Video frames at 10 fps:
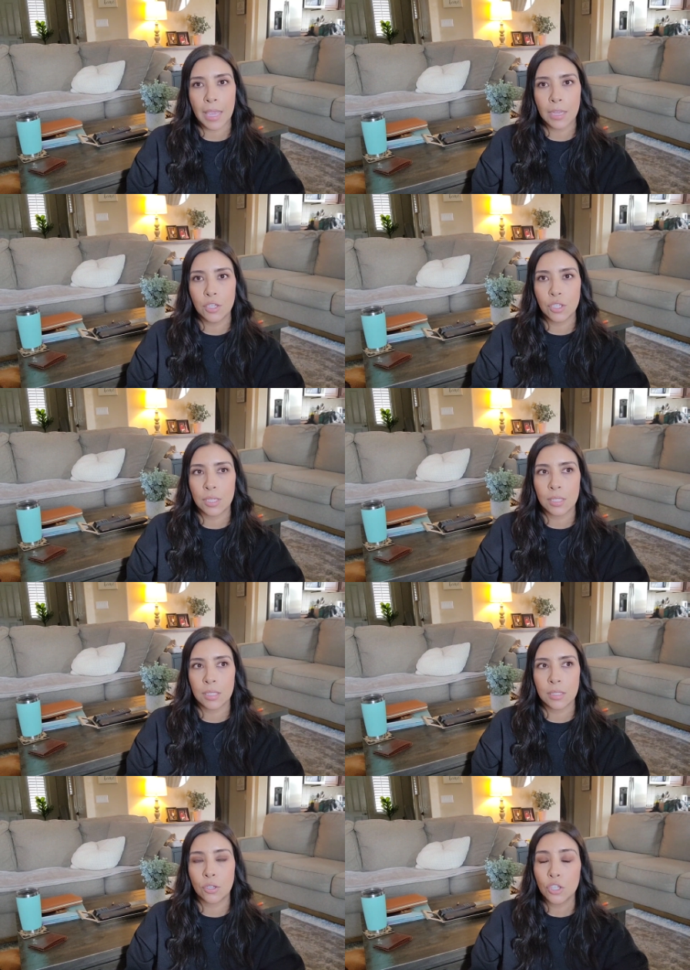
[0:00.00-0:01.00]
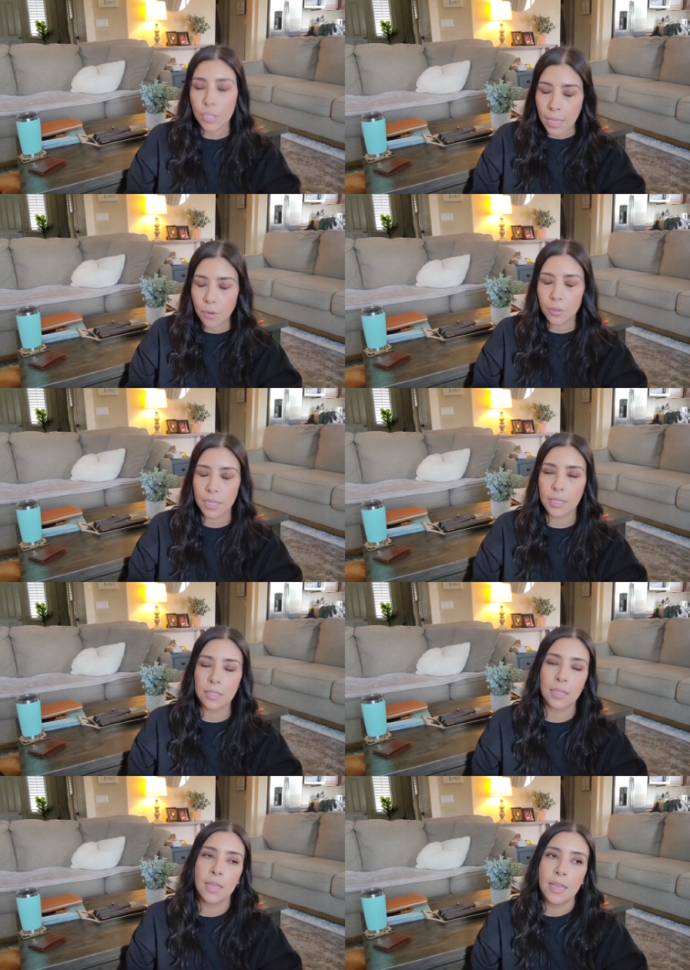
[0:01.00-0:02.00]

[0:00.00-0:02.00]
page is, her channel is